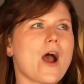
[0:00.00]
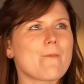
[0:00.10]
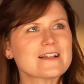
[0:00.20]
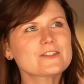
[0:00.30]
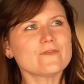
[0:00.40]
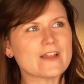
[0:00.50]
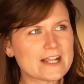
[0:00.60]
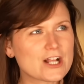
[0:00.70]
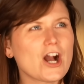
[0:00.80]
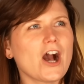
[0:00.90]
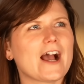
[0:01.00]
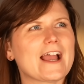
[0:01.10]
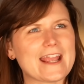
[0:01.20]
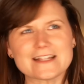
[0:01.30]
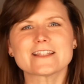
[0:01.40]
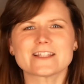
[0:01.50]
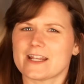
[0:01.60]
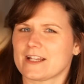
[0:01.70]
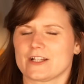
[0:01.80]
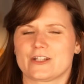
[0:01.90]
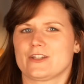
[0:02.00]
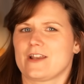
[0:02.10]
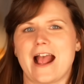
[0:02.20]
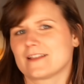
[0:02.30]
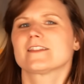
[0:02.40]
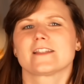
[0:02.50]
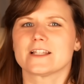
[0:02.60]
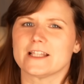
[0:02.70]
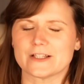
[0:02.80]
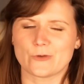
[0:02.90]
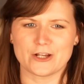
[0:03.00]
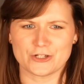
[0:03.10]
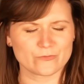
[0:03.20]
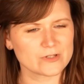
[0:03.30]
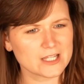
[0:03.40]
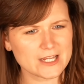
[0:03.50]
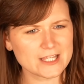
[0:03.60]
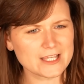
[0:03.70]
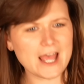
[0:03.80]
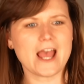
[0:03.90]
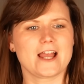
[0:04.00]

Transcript: And my sort of like gut instinct answer to this question was like, yeah,